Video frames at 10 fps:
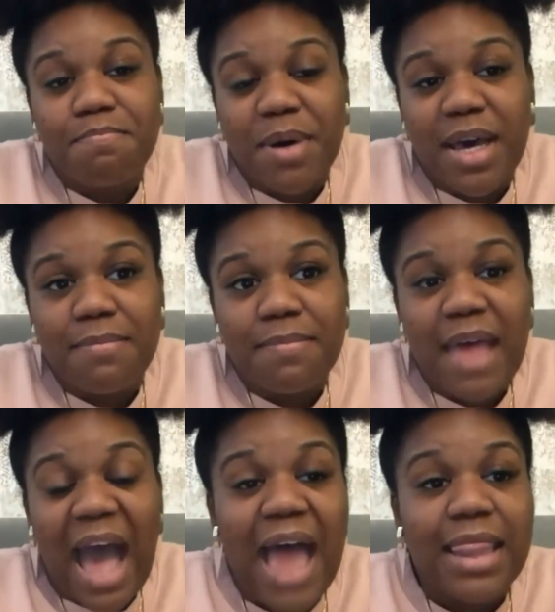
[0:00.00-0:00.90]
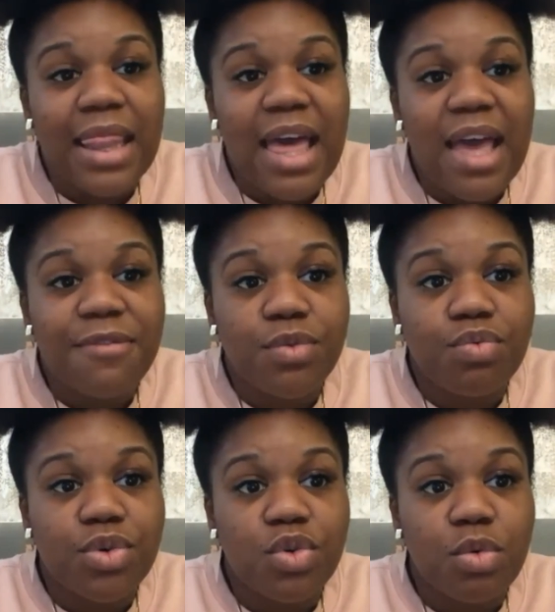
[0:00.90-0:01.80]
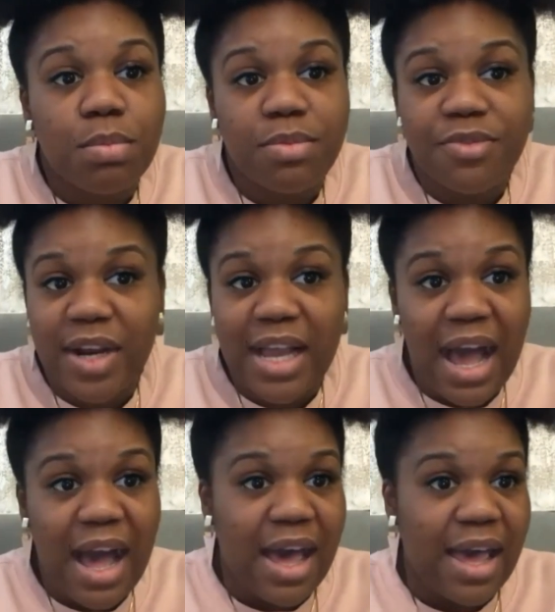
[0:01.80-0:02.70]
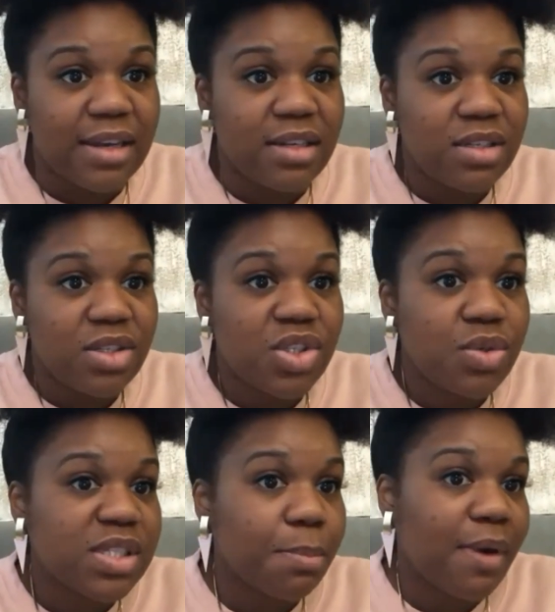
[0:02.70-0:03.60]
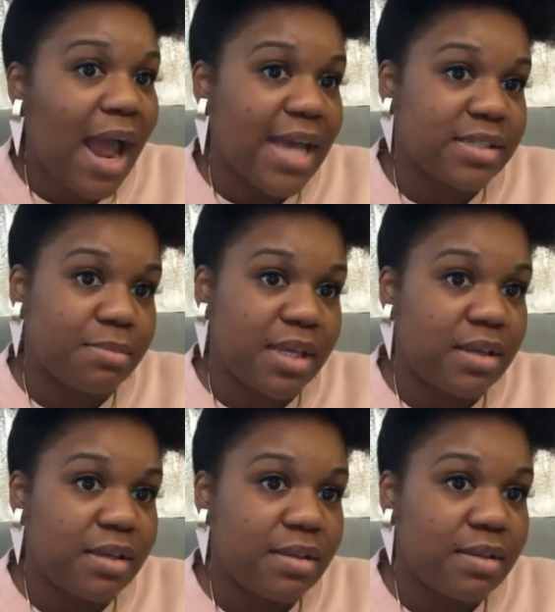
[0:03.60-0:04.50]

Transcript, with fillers: But I left room for God to surprise me.